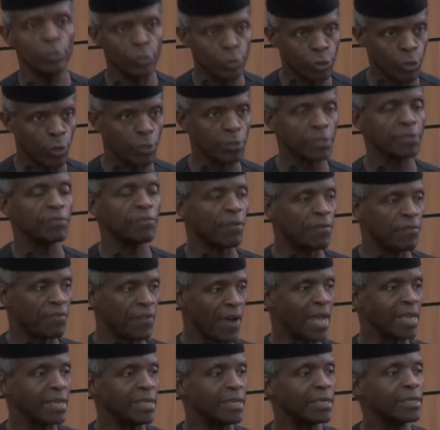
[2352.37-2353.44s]
just for
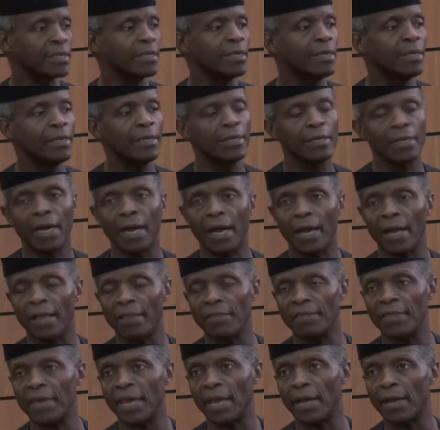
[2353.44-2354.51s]
filing uh,
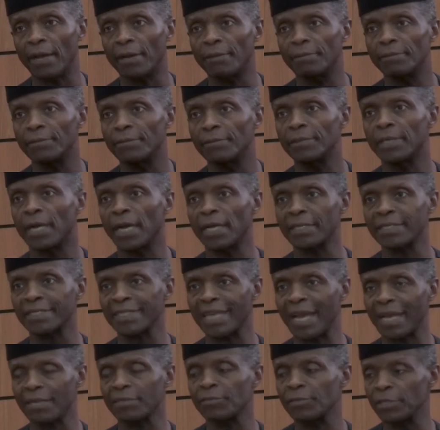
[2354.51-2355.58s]
their uh,
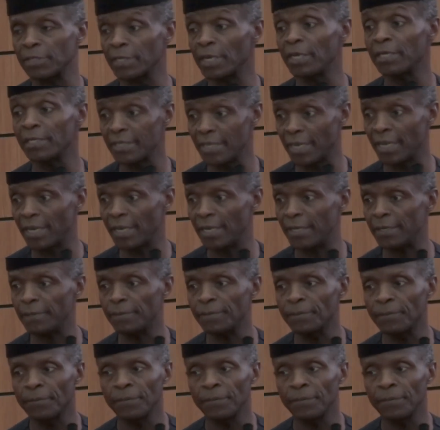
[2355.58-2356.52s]
tax returns early.